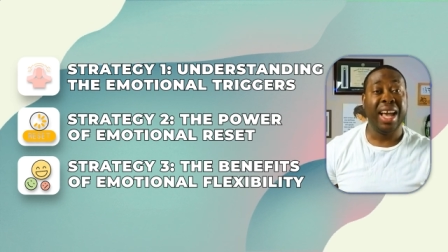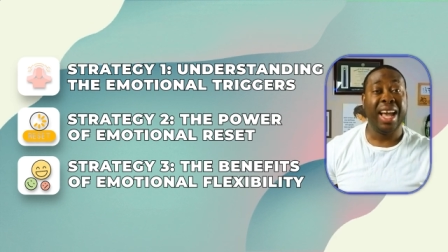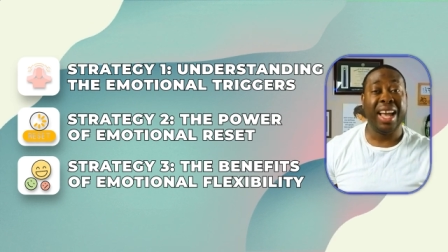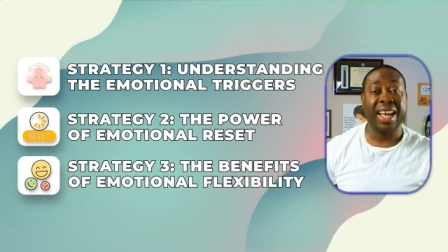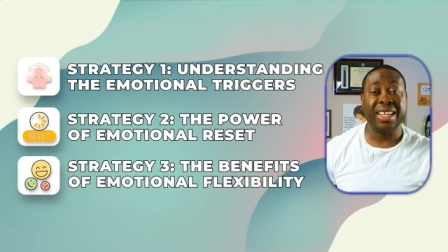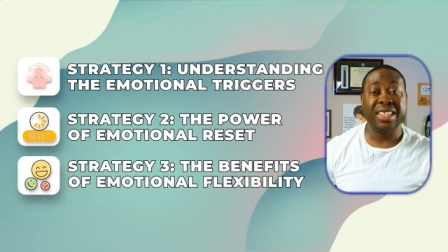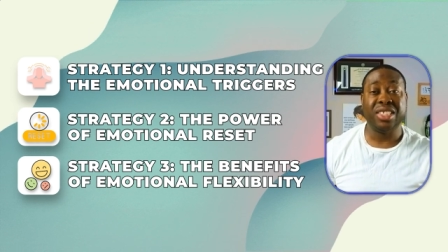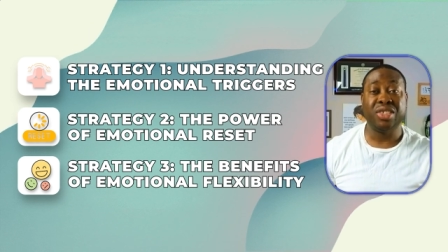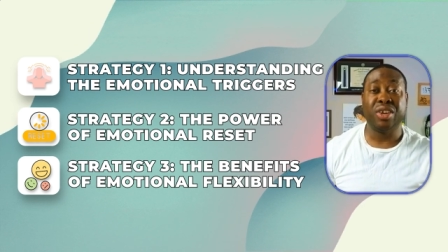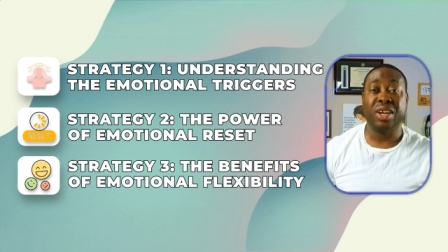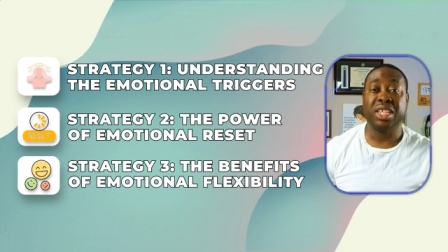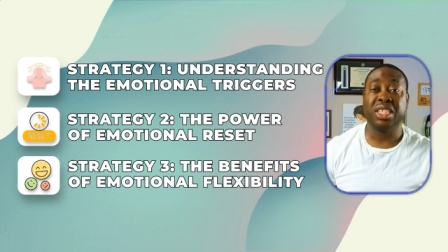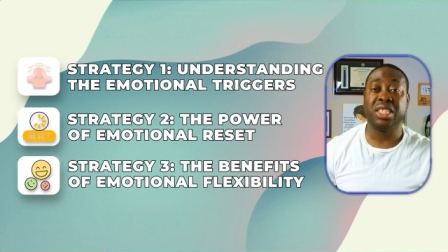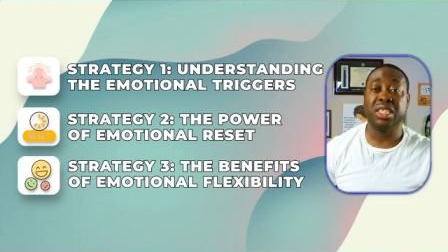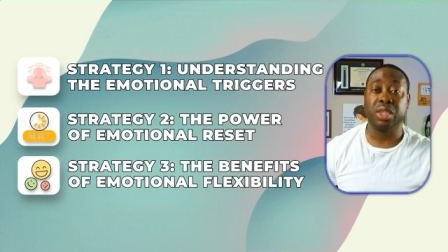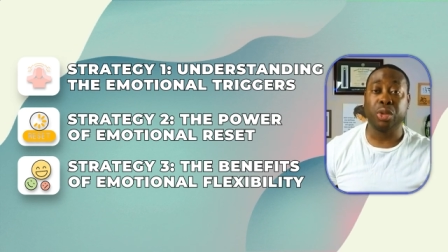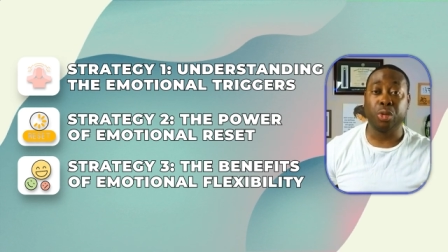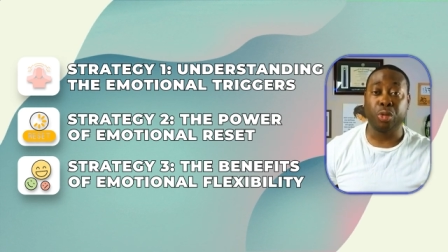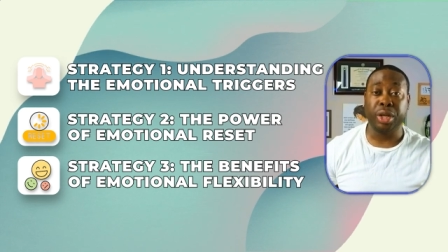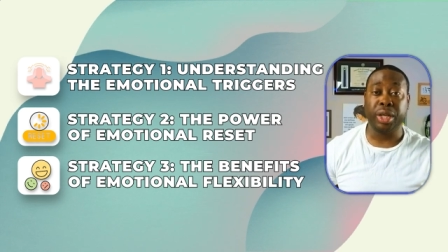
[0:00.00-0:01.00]
And strategy
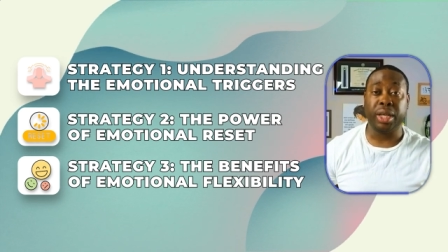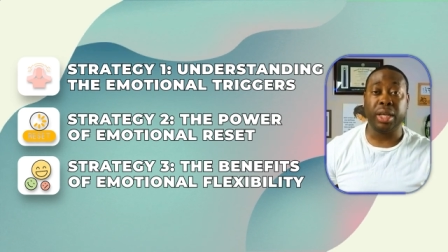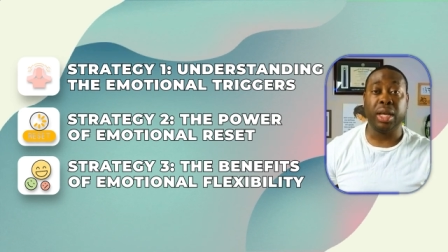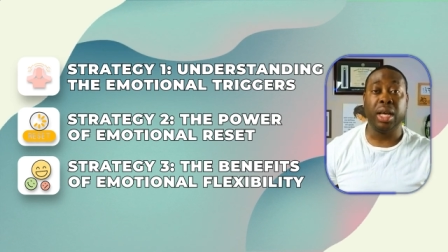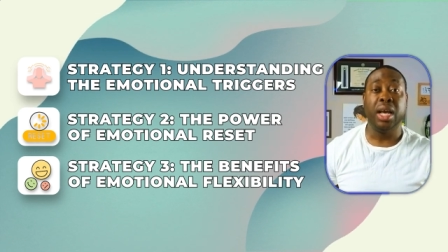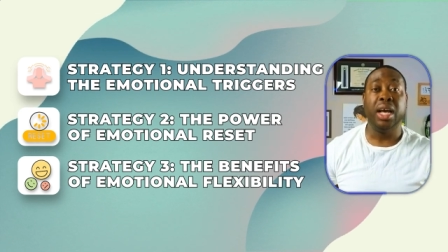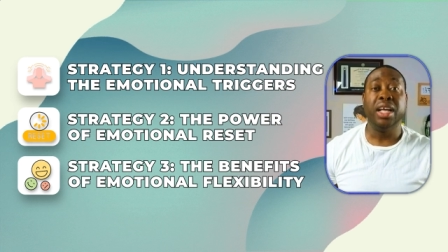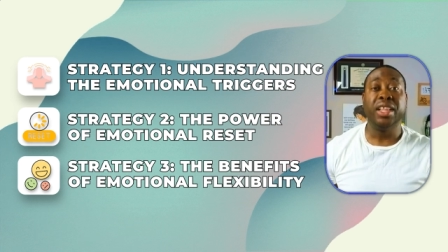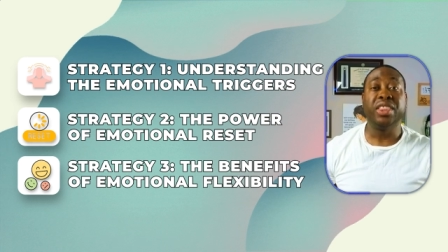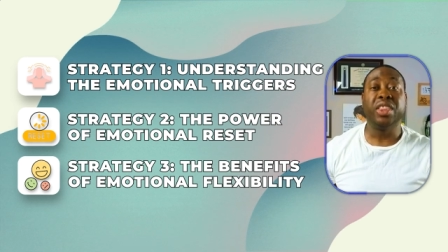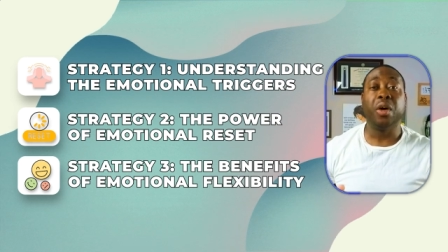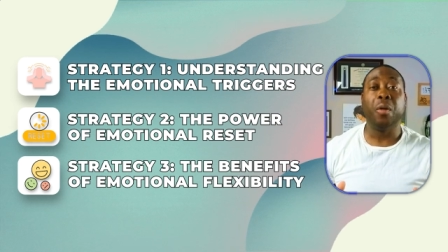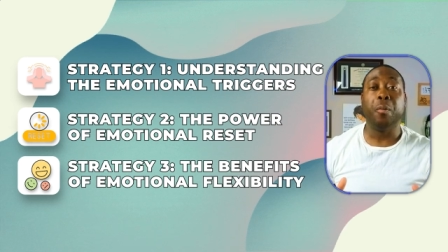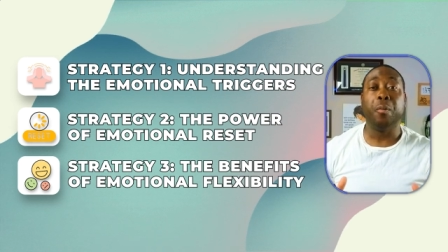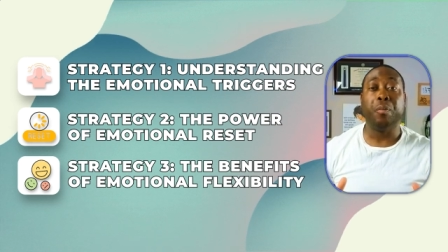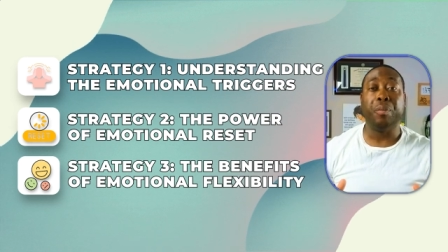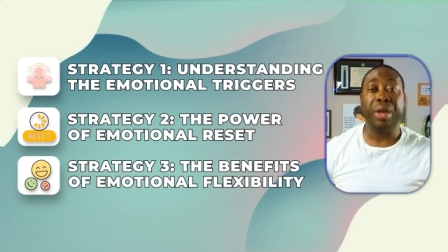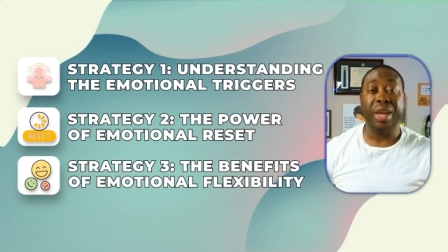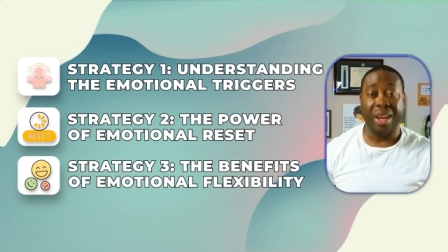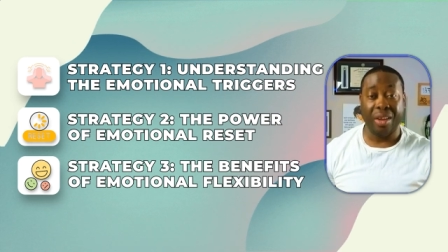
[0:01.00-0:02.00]
3, the
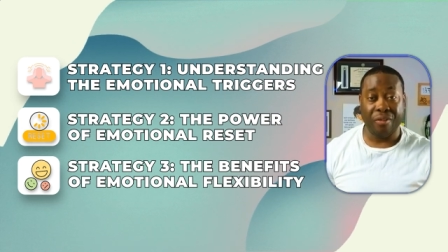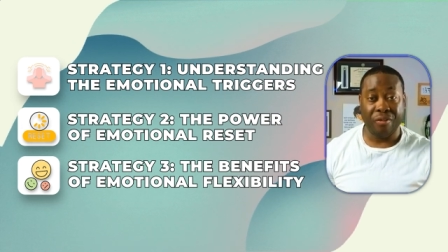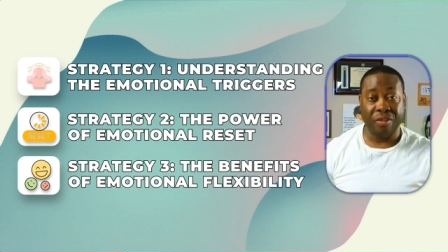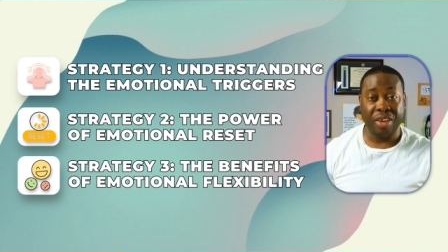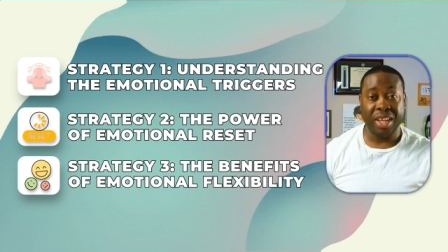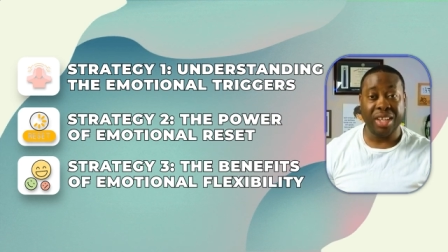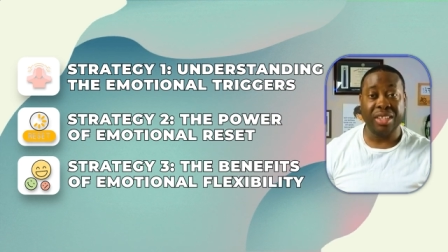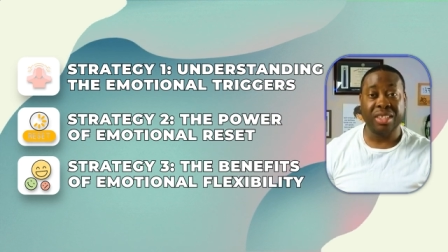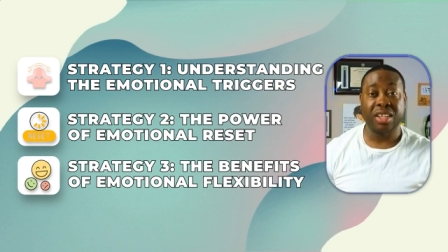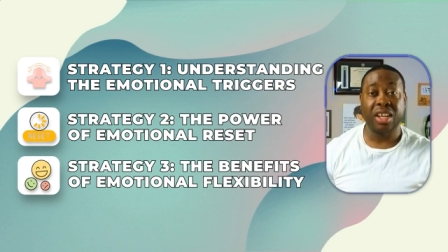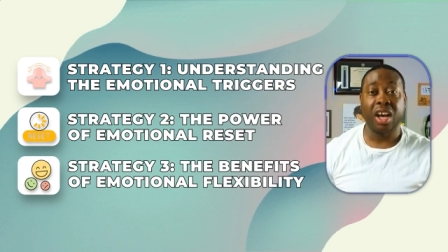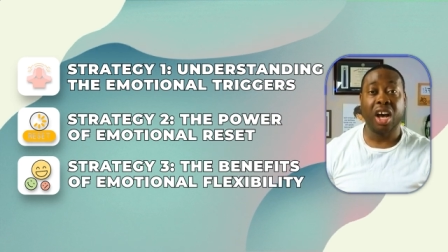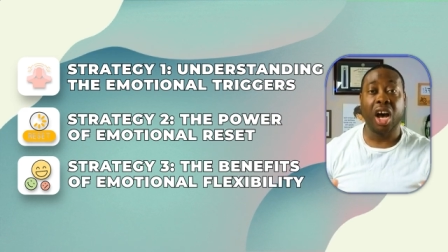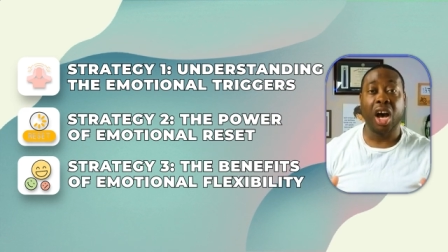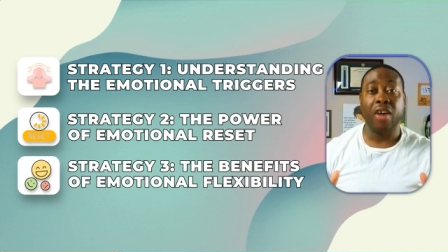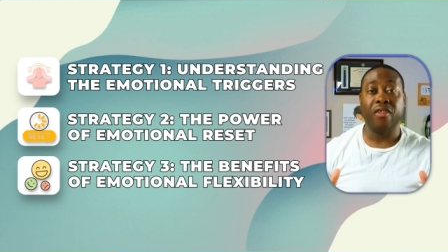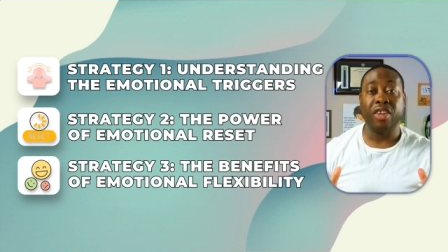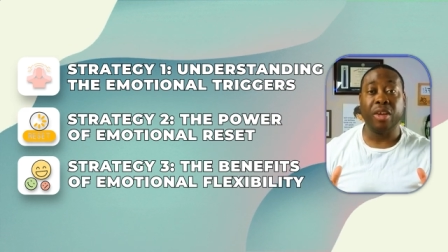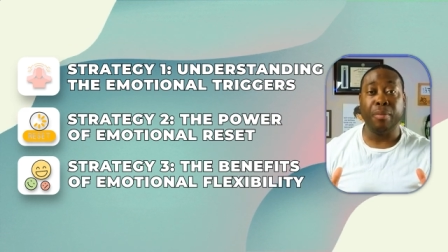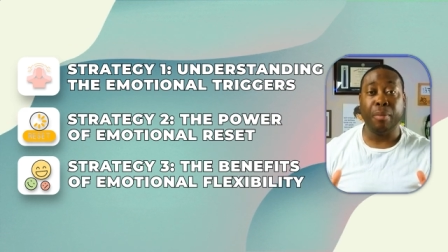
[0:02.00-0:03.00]
benefits
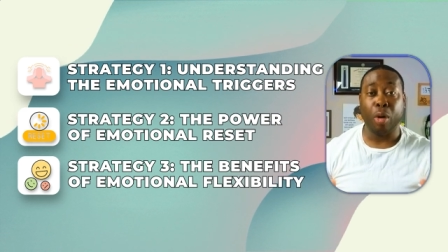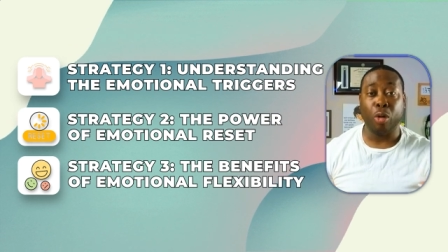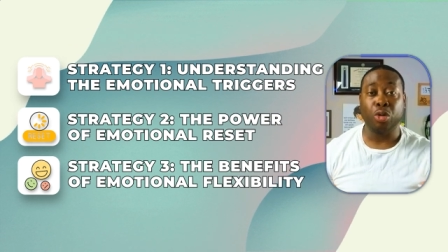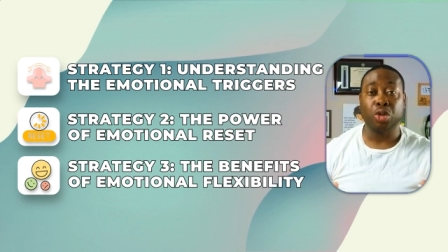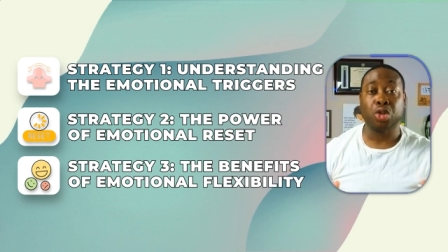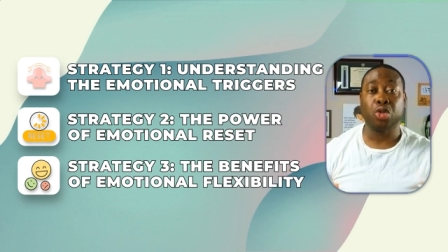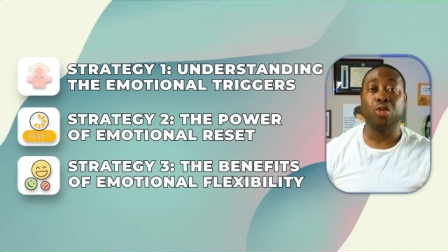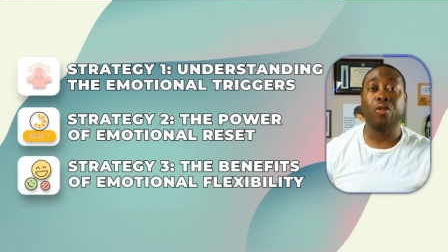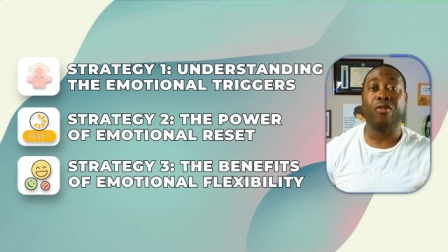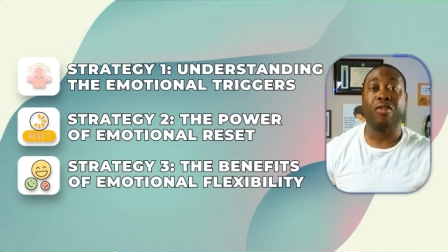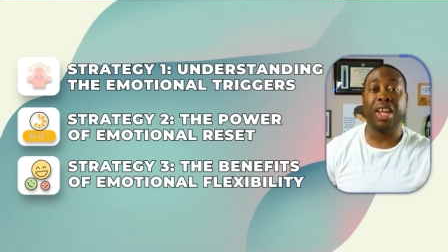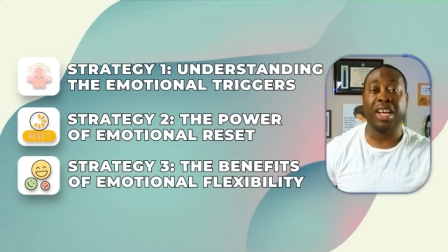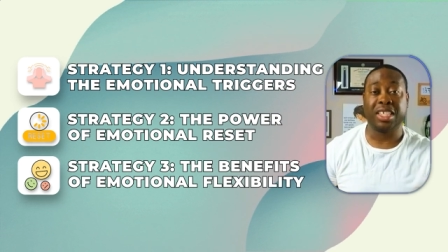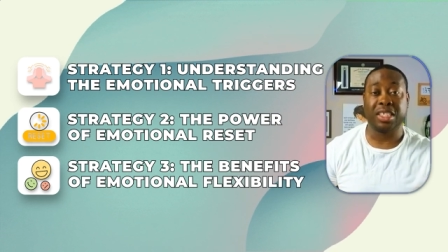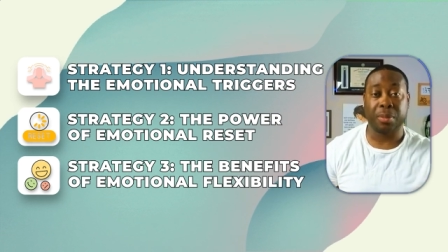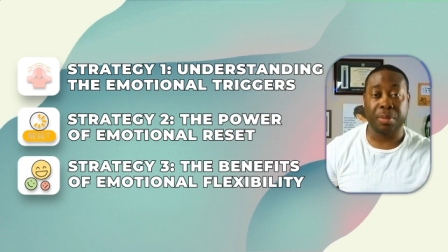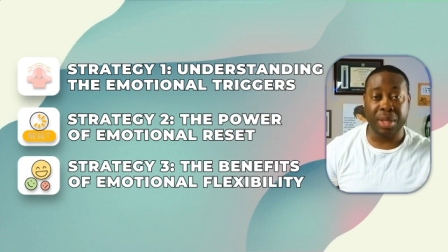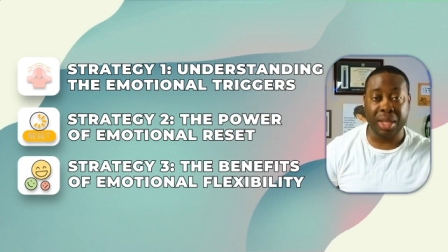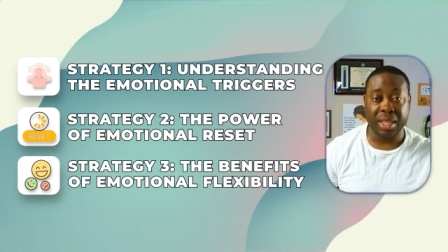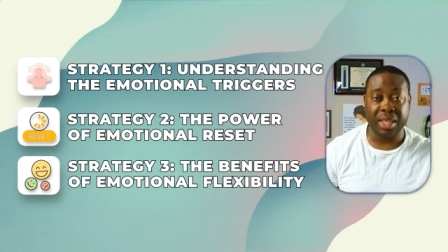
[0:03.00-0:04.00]
of emotional
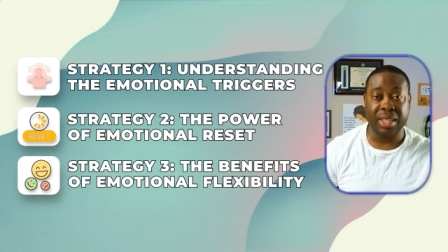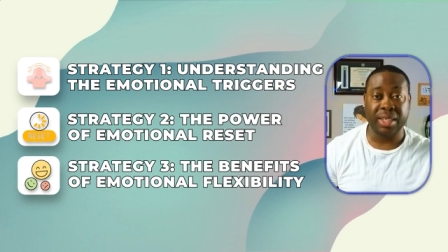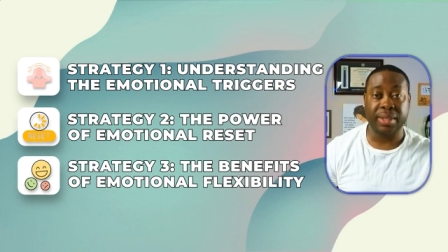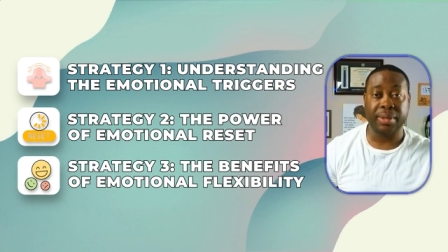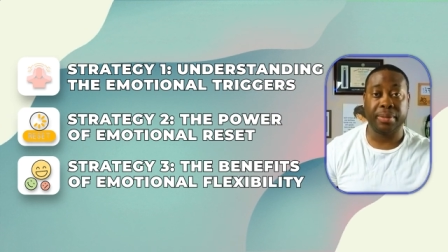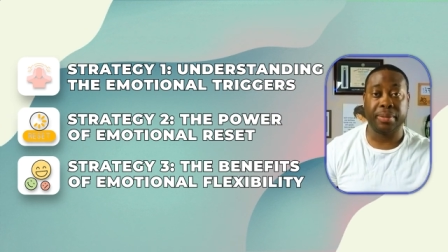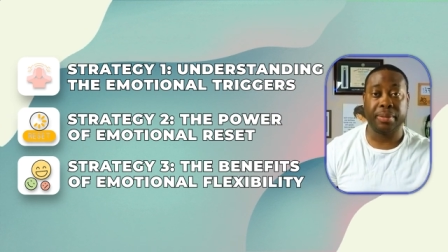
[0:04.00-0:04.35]
flexibility.